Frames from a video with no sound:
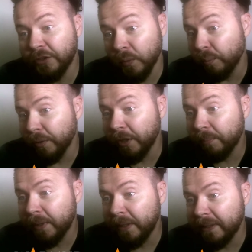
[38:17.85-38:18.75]
own body
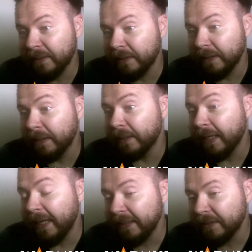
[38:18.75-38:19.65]
part as a
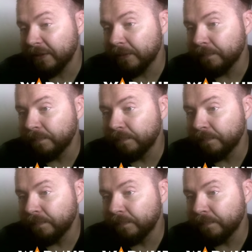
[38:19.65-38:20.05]
axe.